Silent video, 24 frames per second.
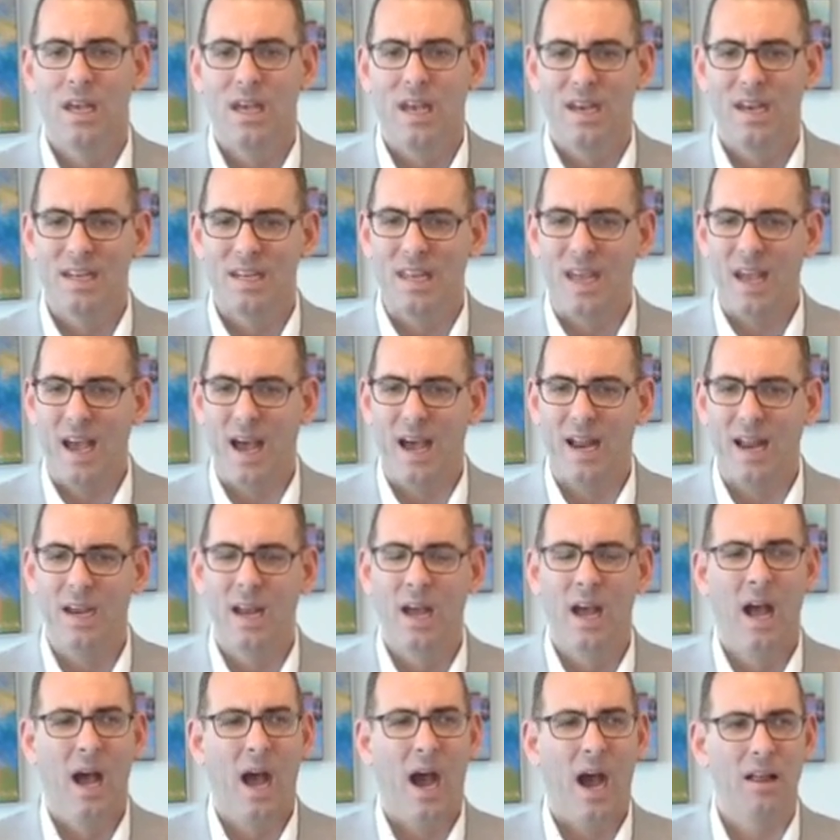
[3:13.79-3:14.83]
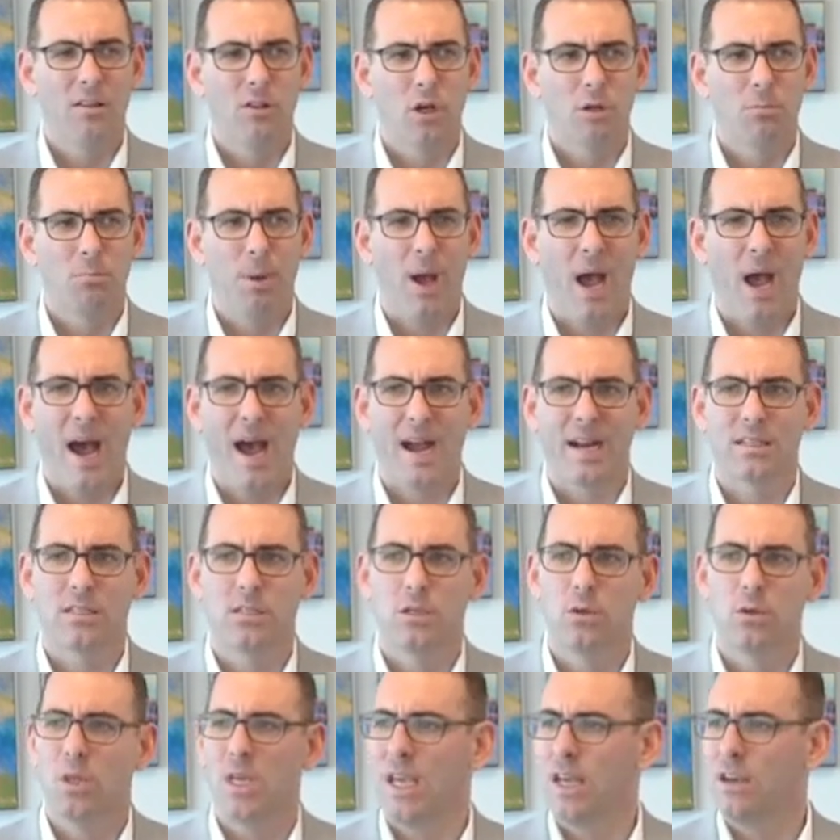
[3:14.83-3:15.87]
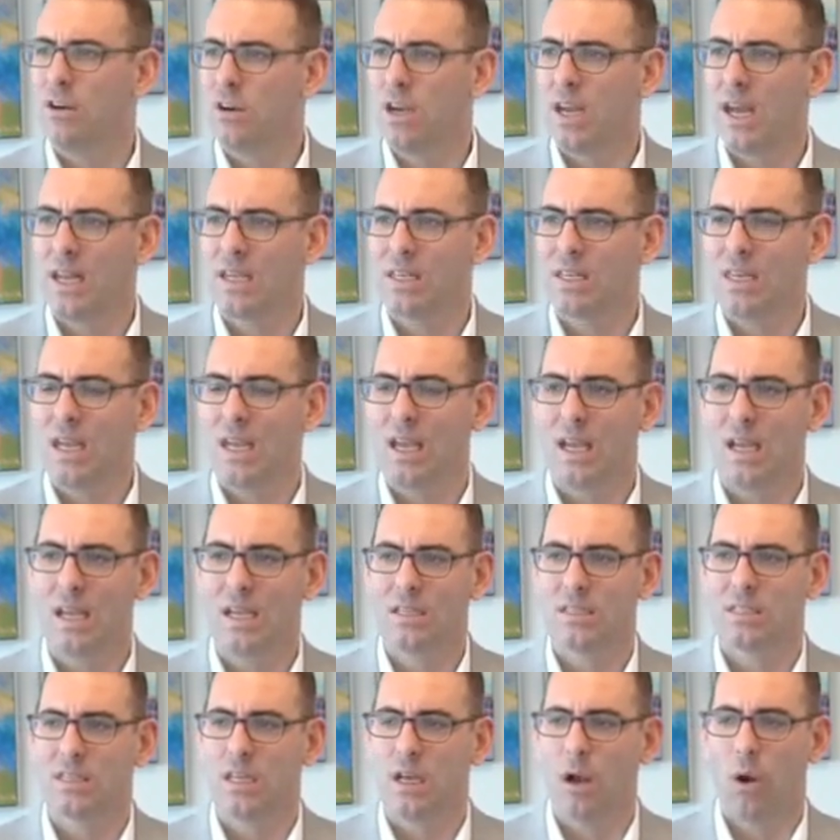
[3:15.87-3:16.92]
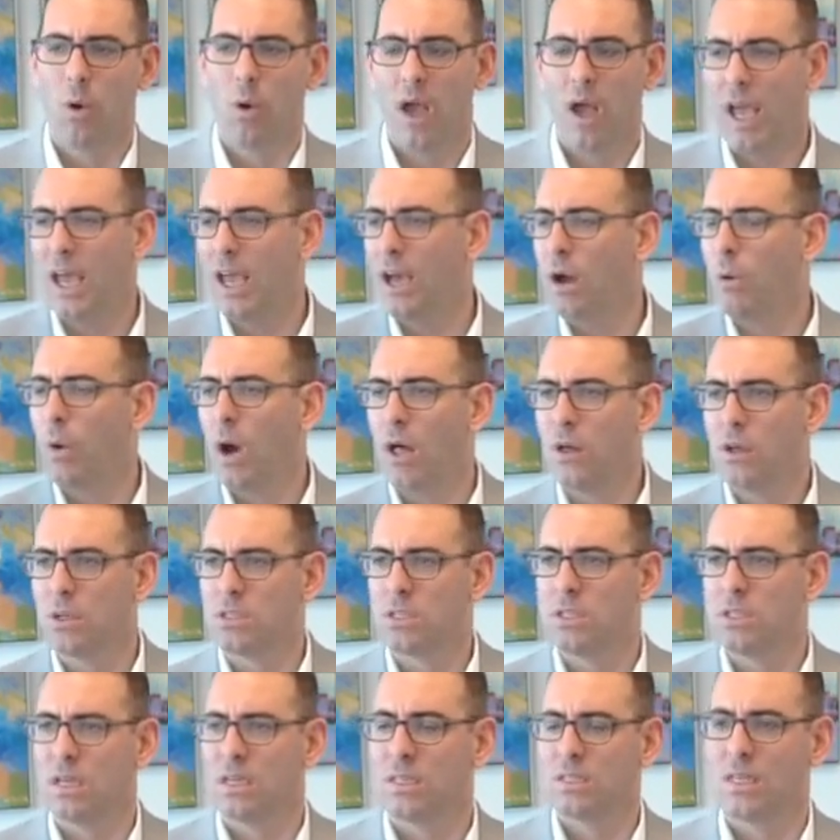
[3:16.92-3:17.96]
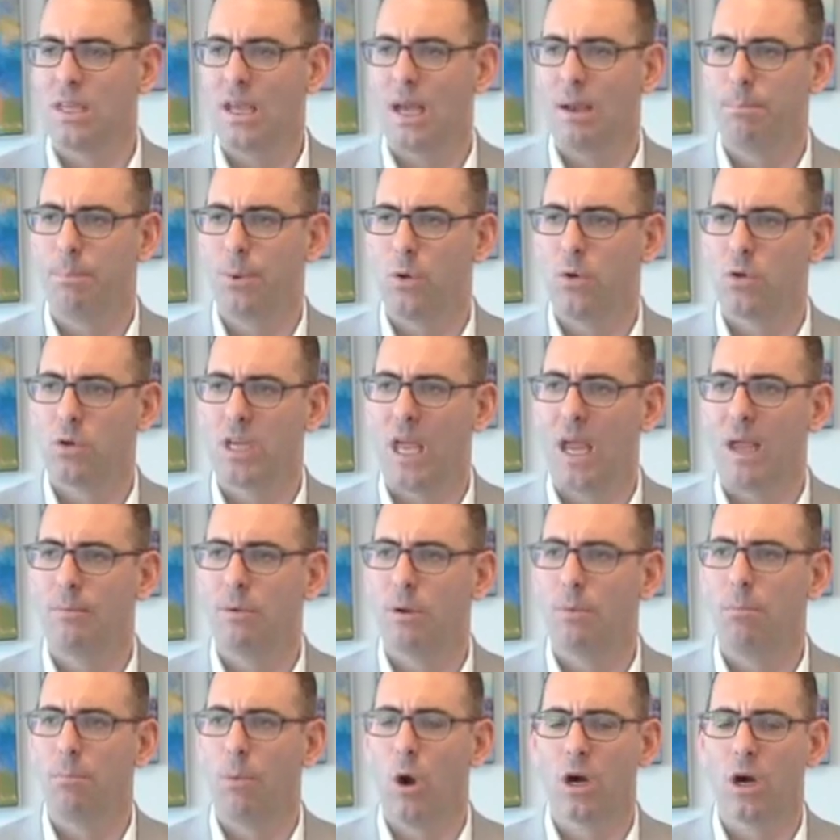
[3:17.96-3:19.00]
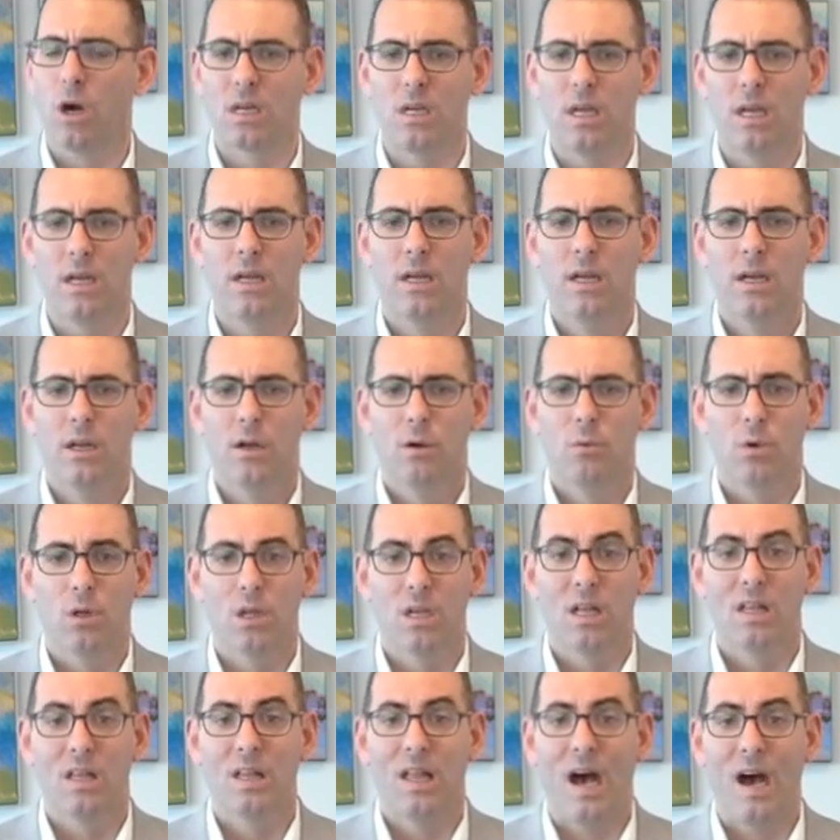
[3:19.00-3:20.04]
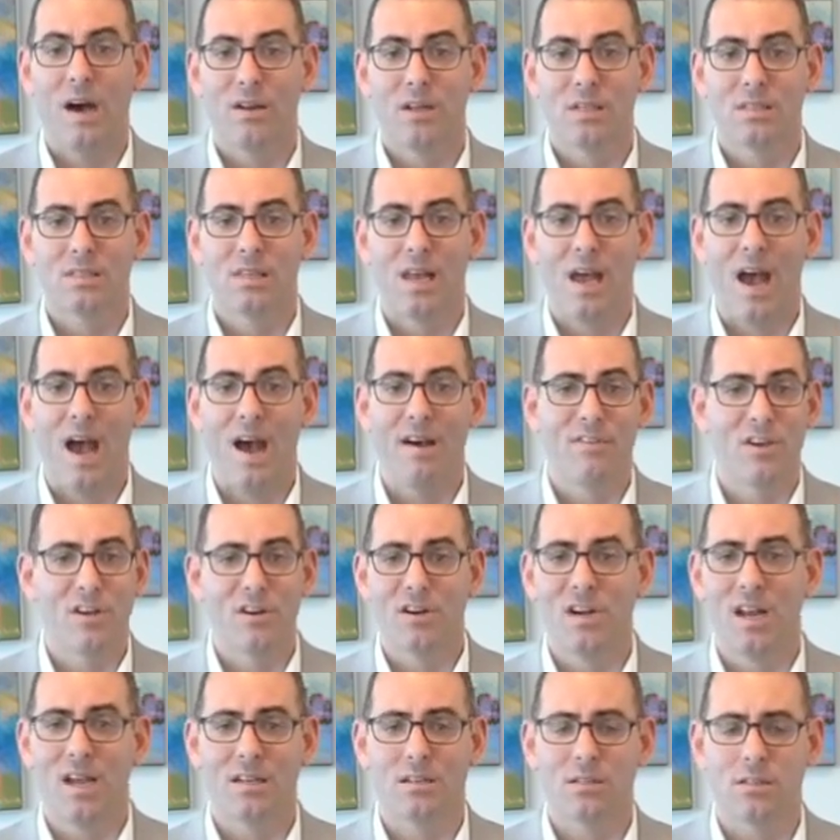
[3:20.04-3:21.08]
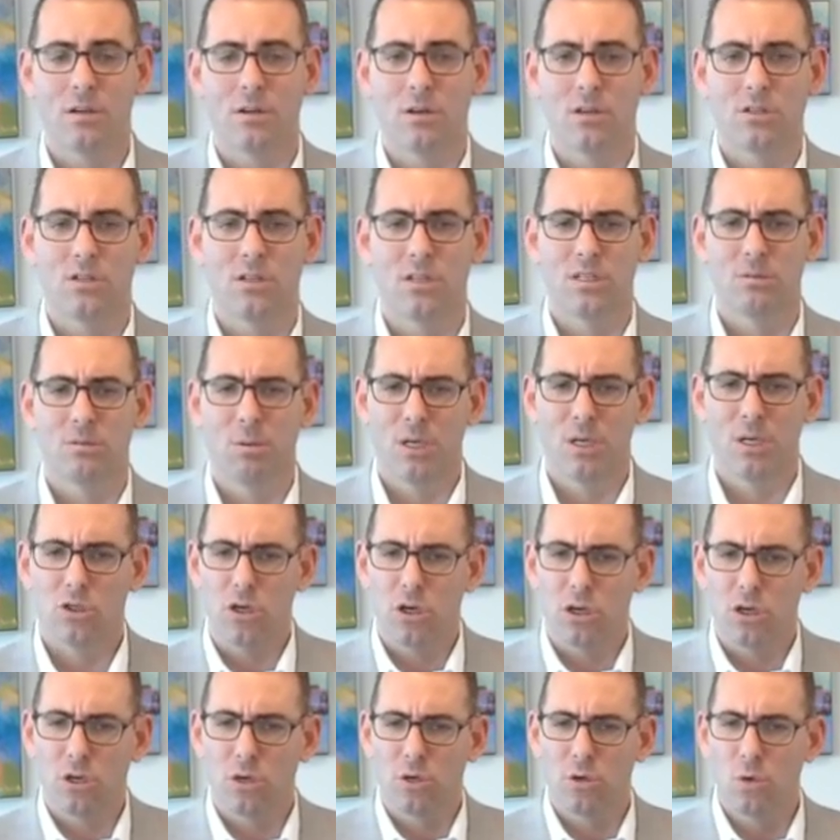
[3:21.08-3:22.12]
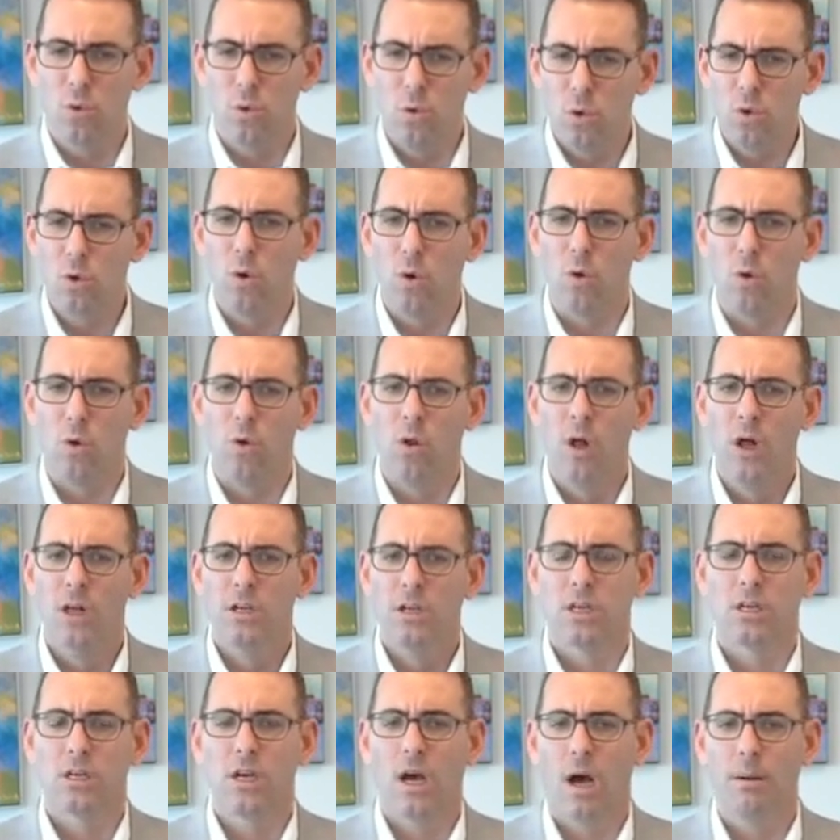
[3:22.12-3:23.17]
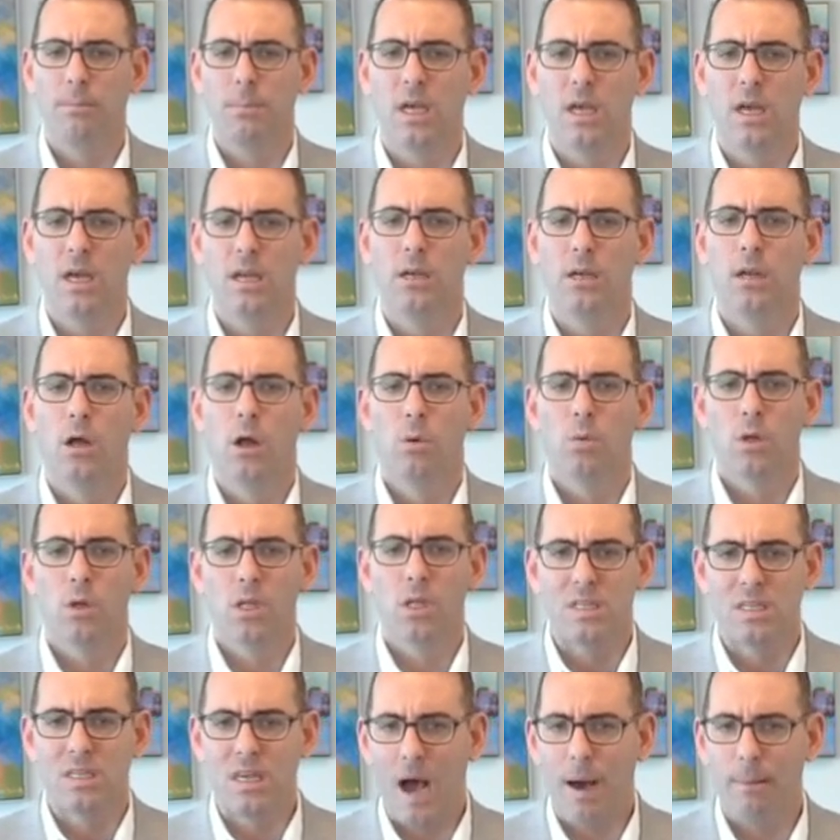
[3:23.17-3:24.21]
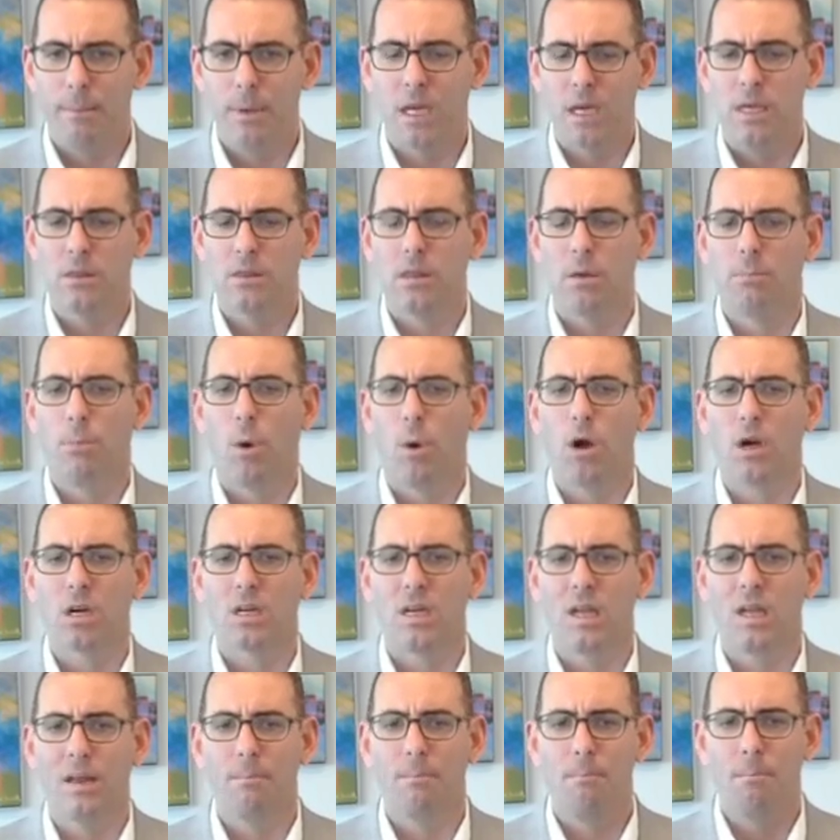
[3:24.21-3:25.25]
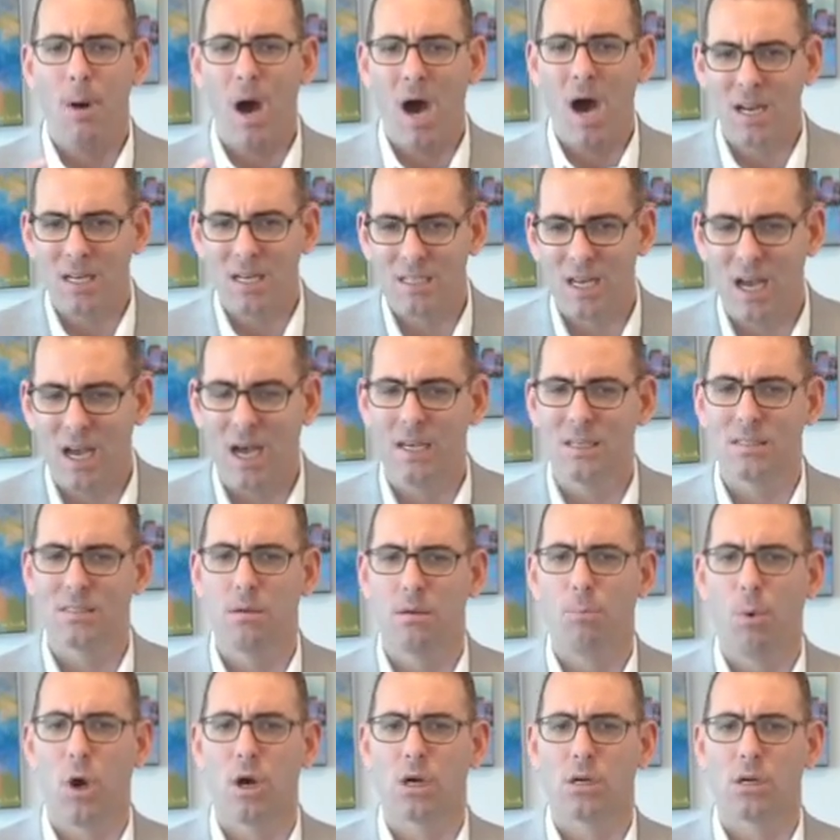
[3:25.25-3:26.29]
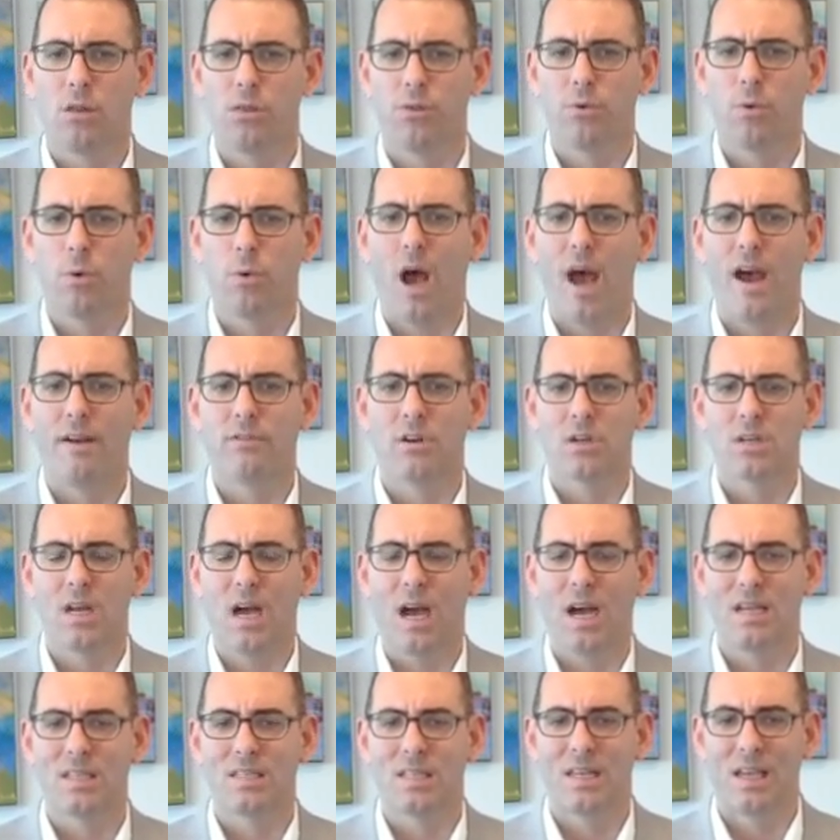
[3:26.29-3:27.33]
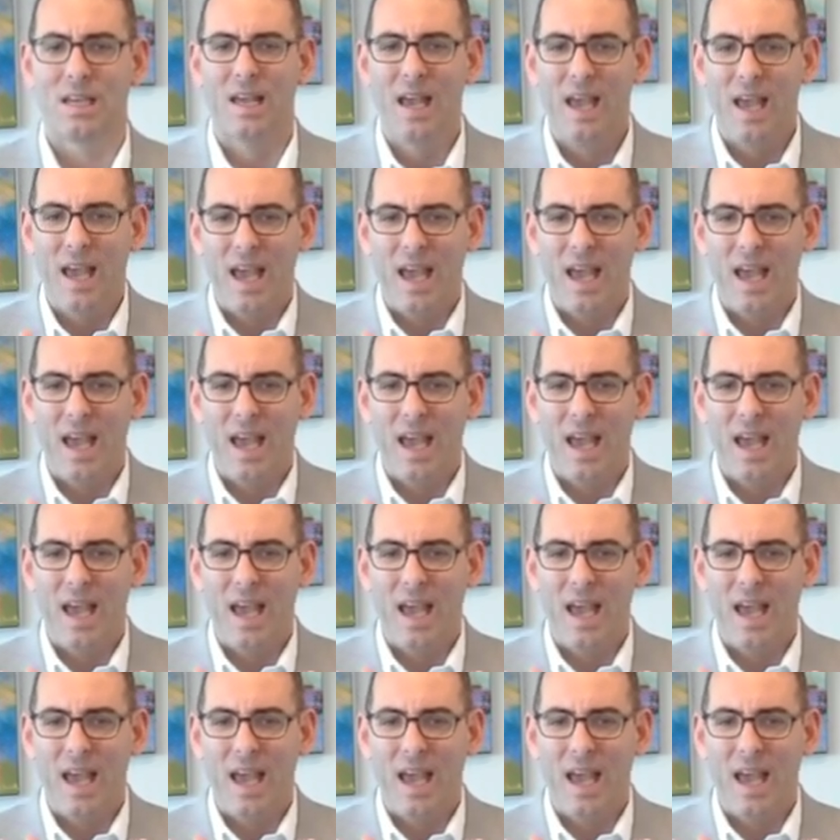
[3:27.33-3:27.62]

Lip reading: And again, I look back to the internet days. AOL as an example came to market, really allowed us to have internet searches, but it took Google to come in, really dominate the market, monetize the market through advertising.